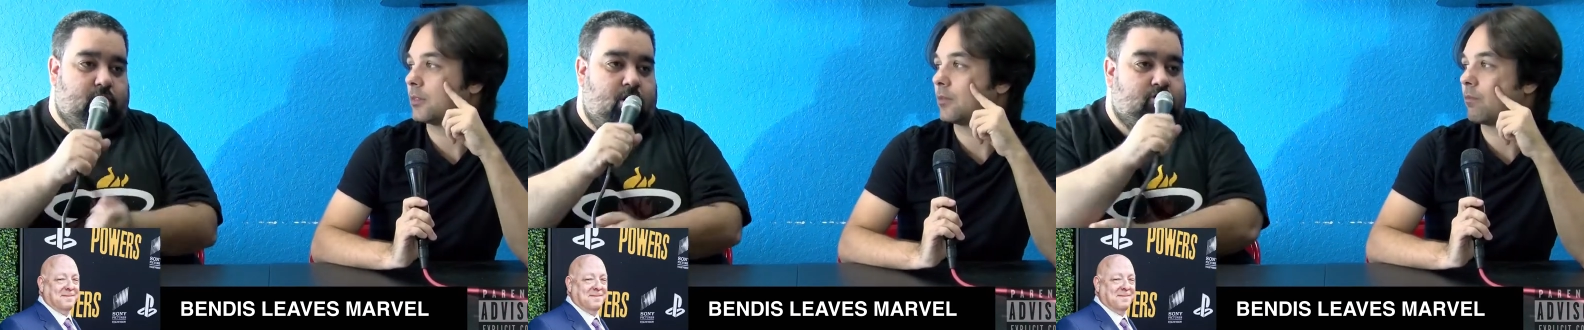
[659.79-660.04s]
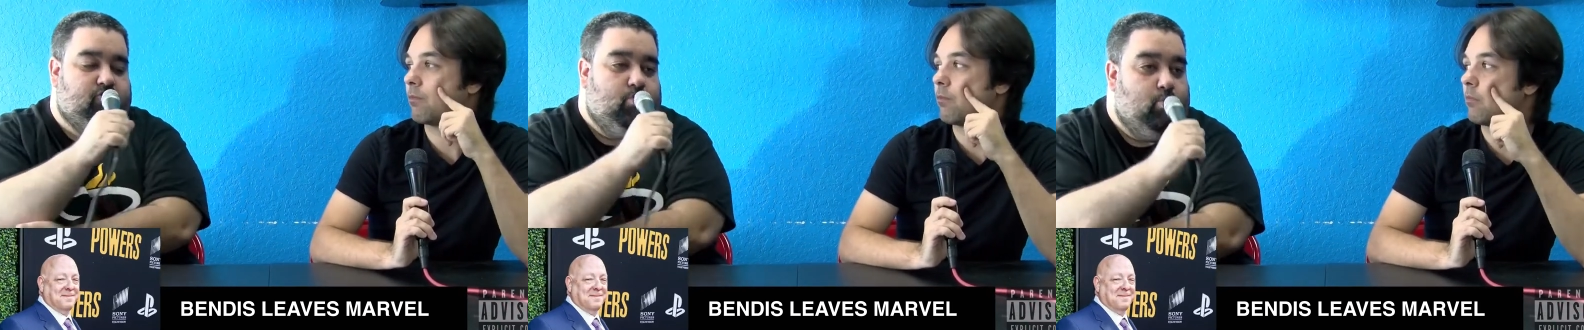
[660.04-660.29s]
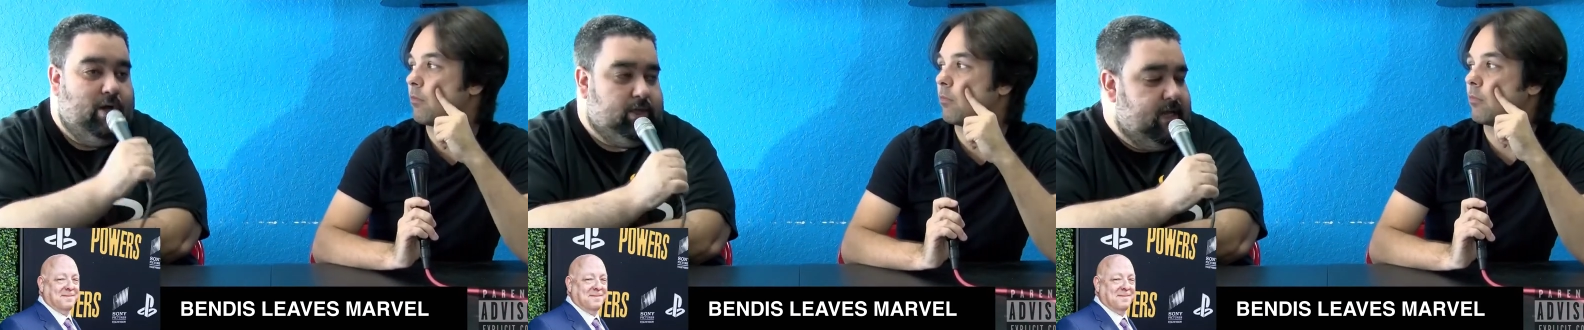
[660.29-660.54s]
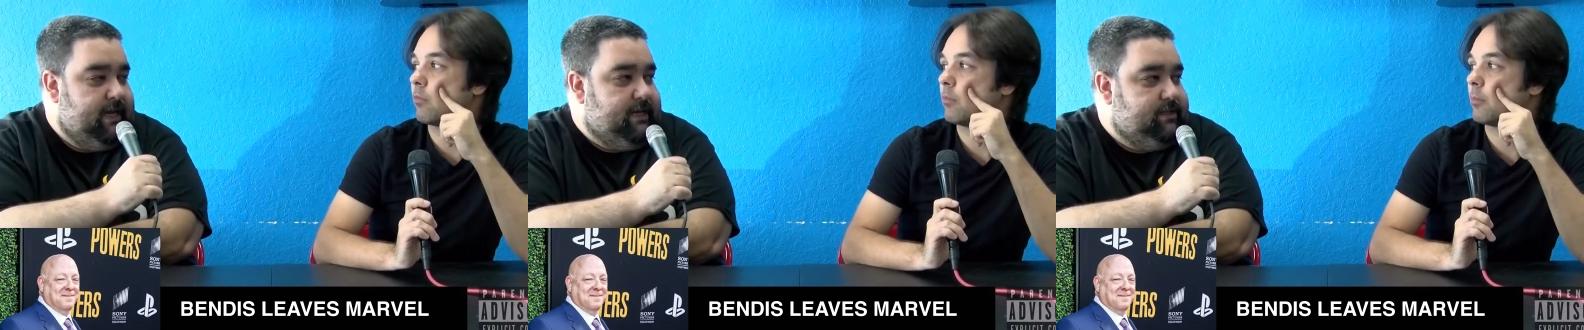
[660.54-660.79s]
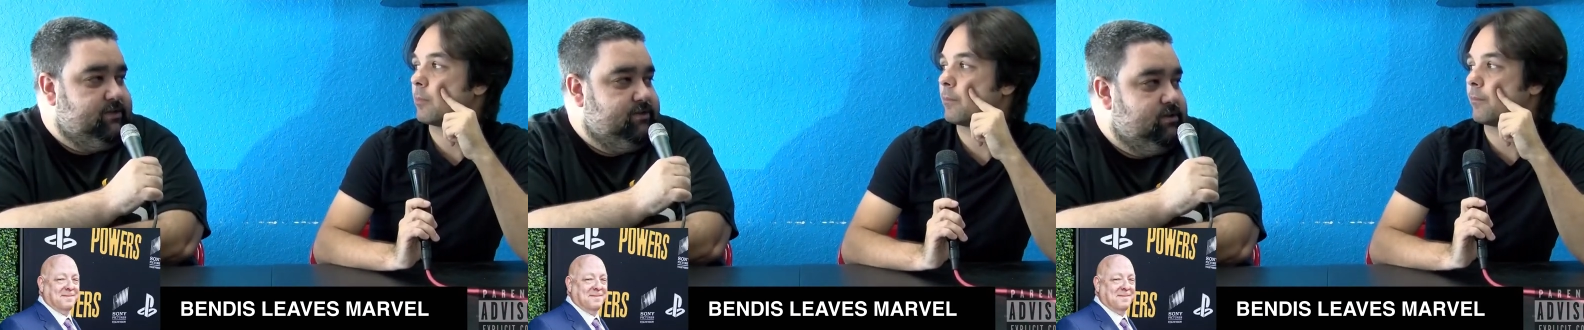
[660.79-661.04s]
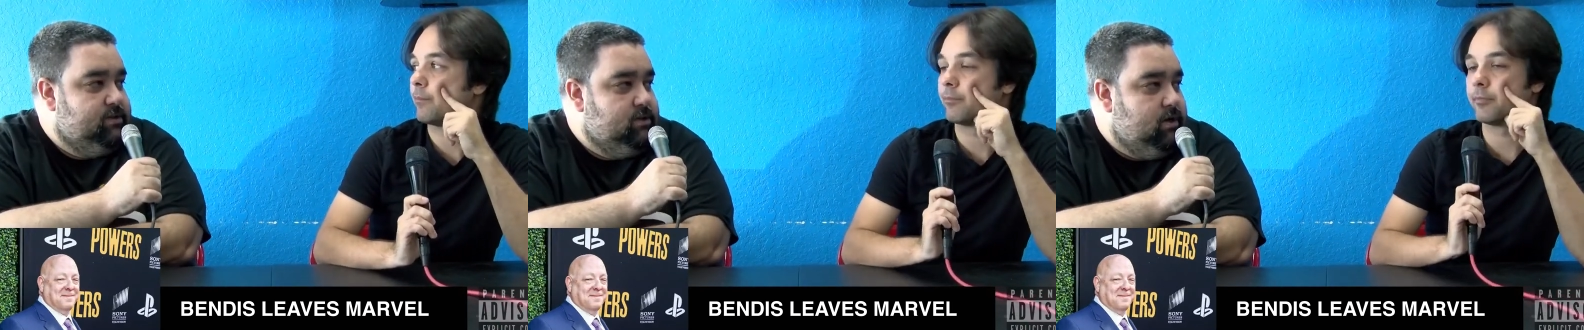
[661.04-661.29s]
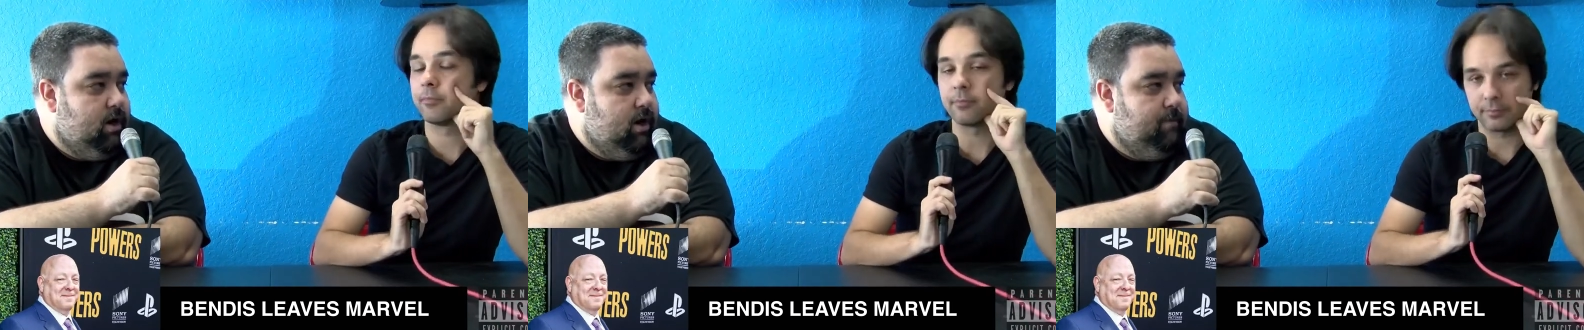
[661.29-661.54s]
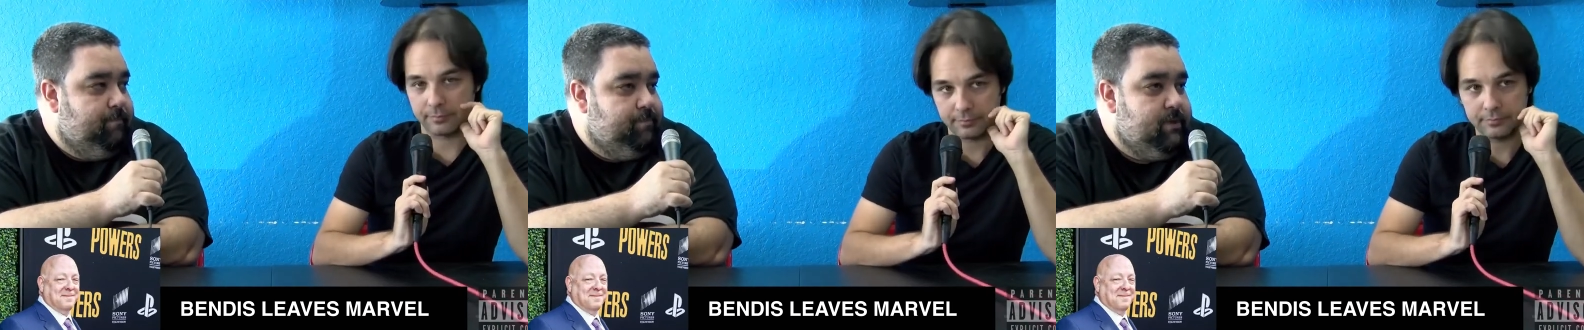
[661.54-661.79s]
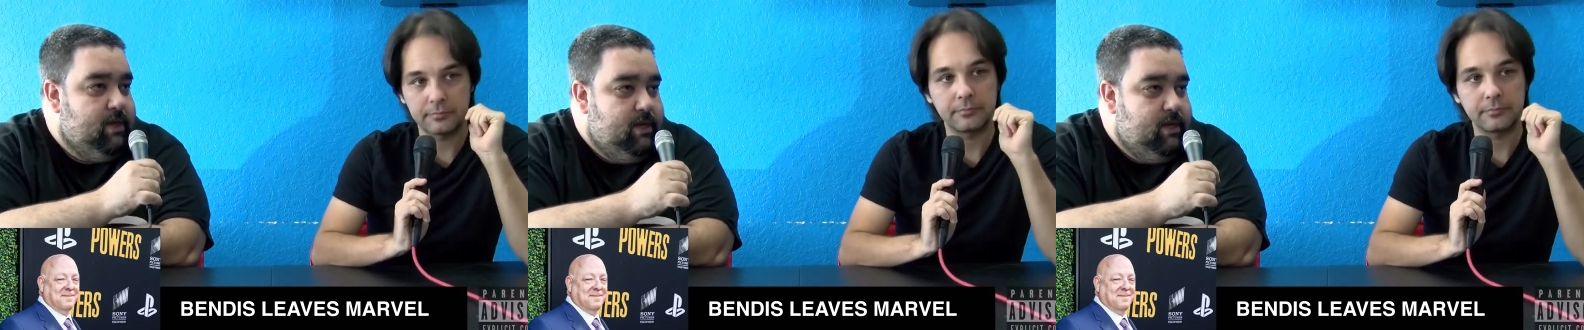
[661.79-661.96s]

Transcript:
Speaker 1: also well liked. Um,